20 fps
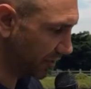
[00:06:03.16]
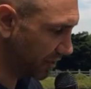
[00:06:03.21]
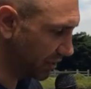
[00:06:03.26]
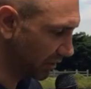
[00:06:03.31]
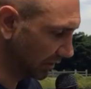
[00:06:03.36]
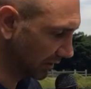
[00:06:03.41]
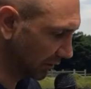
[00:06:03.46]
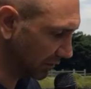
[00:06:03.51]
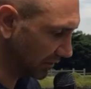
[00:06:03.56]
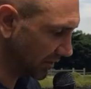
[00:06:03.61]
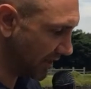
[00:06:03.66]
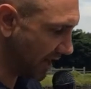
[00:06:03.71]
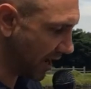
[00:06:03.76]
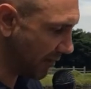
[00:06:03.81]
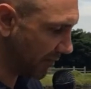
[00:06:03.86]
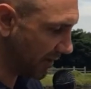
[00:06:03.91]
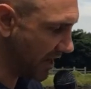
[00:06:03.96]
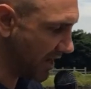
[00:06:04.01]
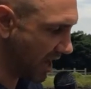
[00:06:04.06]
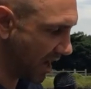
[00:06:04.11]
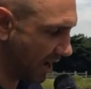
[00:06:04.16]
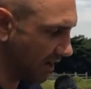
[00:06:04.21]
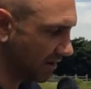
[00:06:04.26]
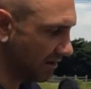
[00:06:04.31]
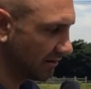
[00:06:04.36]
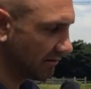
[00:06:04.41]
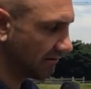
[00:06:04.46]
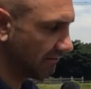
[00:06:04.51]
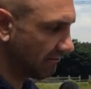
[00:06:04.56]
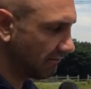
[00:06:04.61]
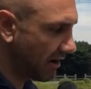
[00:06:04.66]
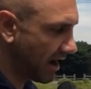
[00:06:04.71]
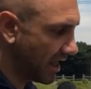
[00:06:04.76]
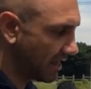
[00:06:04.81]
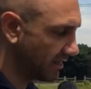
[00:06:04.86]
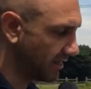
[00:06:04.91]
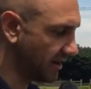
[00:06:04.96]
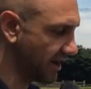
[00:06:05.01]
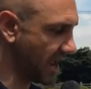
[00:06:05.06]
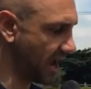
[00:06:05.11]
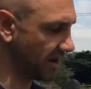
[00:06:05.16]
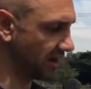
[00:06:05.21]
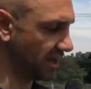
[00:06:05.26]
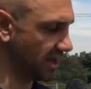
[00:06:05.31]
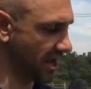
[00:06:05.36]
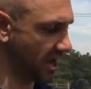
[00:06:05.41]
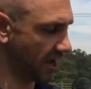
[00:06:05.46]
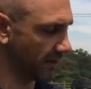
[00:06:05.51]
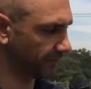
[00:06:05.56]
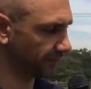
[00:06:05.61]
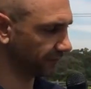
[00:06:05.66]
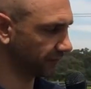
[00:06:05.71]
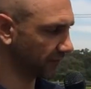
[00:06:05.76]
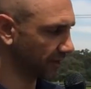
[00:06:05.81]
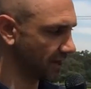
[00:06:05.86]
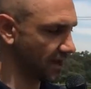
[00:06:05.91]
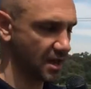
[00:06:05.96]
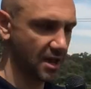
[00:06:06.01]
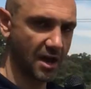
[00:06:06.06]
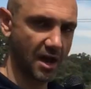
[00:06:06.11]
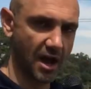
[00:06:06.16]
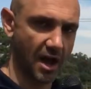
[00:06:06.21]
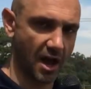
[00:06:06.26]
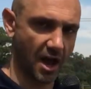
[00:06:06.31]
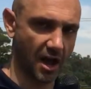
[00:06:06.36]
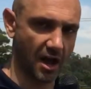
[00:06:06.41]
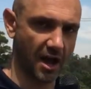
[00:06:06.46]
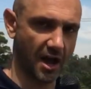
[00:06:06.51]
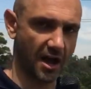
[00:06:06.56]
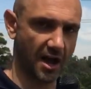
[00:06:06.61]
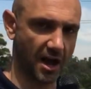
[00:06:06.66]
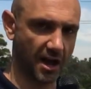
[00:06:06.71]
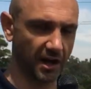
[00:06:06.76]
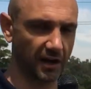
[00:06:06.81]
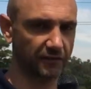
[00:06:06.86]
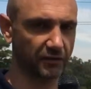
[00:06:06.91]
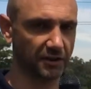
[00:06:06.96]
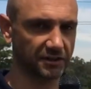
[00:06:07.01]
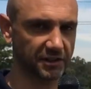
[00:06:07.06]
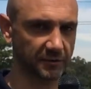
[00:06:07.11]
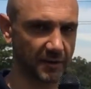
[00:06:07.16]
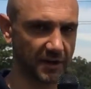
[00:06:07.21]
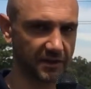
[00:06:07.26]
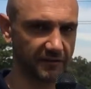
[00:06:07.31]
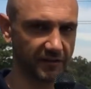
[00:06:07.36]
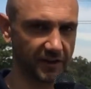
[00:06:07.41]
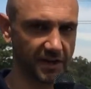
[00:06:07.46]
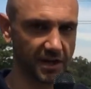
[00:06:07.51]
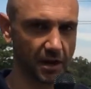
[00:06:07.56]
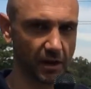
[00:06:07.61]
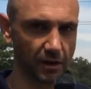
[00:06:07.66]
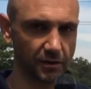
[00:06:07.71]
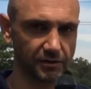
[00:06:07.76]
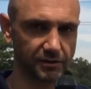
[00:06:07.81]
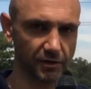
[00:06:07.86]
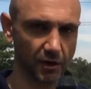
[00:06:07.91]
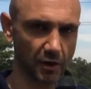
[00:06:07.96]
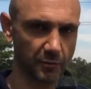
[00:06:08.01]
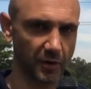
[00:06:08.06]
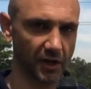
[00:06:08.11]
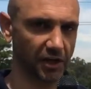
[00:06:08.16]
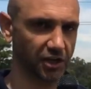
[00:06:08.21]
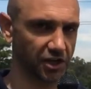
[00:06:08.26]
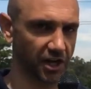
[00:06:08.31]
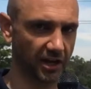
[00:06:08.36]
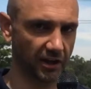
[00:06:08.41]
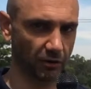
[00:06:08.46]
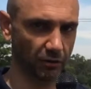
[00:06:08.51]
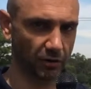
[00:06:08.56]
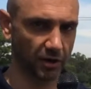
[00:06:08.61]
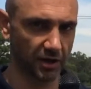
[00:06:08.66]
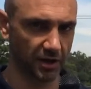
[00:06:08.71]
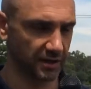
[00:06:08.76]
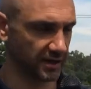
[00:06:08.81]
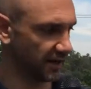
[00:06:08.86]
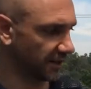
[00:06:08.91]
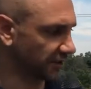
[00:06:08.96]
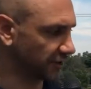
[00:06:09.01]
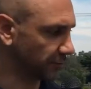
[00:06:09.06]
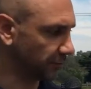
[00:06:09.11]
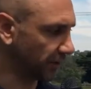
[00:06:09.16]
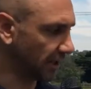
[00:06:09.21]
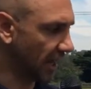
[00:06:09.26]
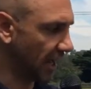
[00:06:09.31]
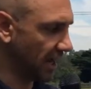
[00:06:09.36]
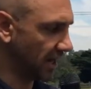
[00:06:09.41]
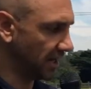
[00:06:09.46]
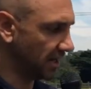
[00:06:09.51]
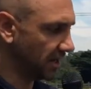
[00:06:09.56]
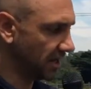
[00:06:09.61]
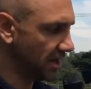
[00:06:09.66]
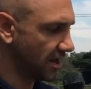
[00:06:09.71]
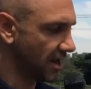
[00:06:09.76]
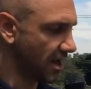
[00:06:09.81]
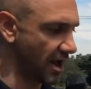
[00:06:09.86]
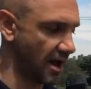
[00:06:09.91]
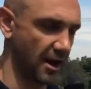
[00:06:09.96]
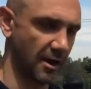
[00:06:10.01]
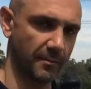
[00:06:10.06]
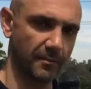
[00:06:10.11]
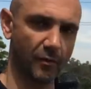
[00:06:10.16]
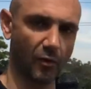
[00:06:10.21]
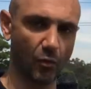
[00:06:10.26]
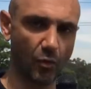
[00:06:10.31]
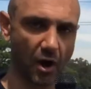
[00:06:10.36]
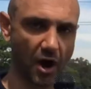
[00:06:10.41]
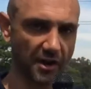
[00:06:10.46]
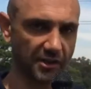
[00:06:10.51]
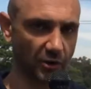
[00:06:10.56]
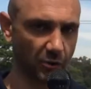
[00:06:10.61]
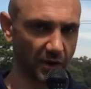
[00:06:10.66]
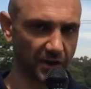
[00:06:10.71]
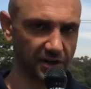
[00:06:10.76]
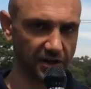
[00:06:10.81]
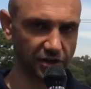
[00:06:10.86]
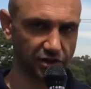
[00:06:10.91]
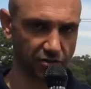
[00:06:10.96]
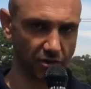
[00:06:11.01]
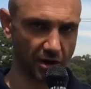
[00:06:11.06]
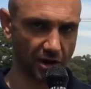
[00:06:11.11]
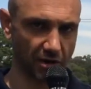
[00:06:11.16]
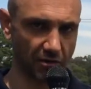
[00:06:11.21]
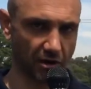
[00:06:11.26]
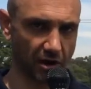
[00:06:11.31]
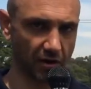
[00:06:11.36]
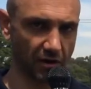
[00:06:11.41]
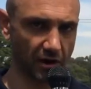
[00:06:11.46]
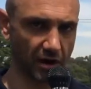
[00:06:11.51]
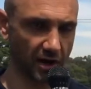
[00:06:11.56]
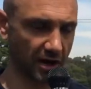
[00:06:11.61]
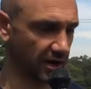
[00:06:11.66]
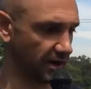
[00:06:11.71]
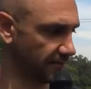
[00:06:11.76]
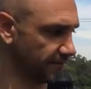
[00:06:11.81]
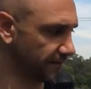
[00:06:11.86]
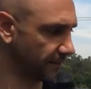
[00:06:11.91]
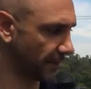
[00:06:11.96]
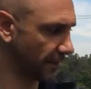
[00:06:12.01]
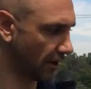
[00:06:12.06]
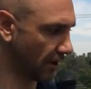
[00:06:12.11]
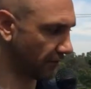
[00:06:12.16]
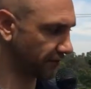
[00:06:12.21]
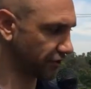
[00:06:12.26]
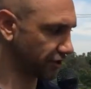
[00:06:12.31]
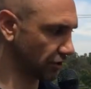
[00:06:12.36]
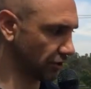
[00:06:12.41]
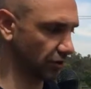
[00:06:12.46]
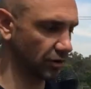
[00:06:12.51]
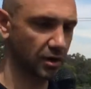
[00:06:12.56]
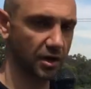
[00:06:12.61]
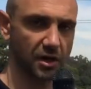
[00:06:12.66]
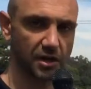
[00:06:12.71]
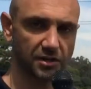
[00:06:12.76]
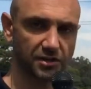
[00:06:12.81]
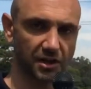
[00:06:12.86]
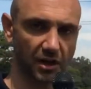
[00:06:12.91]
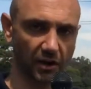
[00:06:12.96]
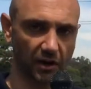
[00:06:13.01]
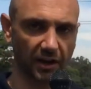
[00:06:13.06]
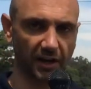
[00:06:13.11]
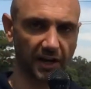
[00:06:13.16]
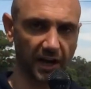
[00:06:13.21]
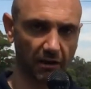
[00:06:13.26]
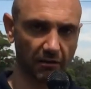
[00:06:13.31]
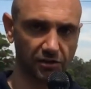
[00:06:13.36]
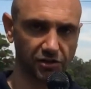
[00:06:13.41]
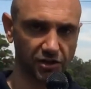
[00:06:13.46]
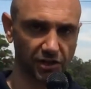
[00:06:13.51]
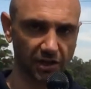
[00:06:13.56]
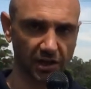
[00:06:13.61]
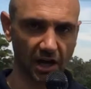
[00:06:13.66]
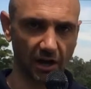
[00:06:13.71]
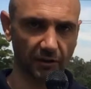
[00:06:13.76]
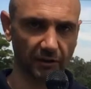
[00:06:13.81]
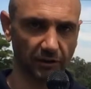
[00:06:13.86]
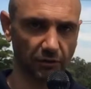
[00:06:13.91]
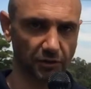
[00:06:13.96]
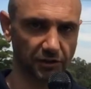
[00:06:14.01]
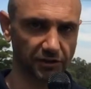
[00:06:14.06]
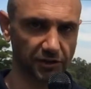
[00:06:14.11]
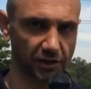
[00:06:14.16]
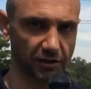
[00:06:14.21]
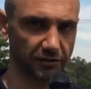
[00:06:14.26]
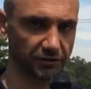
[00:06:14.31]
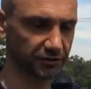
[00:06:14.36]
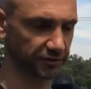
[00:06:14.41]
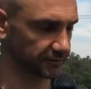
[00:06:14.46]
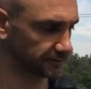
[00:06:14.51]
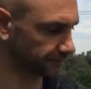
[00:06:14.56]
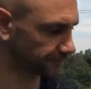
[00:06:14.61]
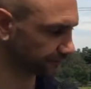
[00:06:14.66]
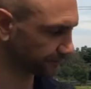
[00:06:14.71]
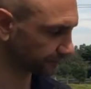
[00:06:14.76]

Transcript: But you looked it up here rather than out here. And I've got some other videos on my channel that explain why the wind is stronger offshore. So I encourage you to go and look at those.